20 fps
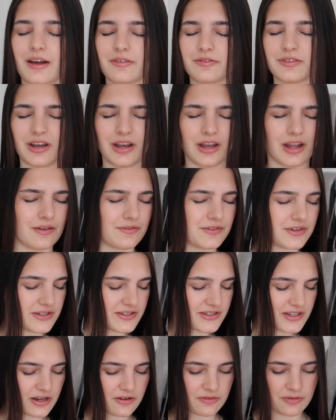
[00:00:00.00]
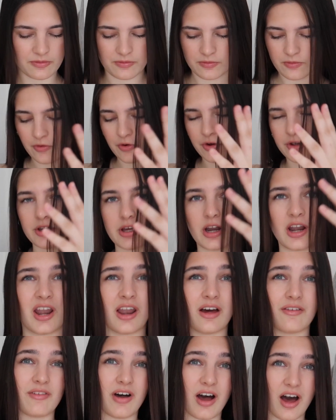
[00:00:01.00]
have to love yourself before you can
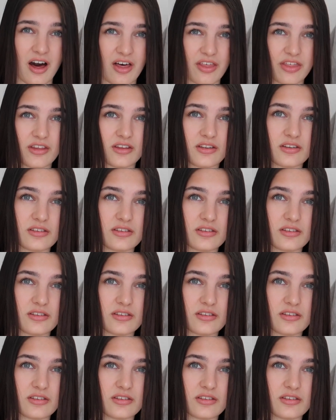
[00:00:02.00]
love others.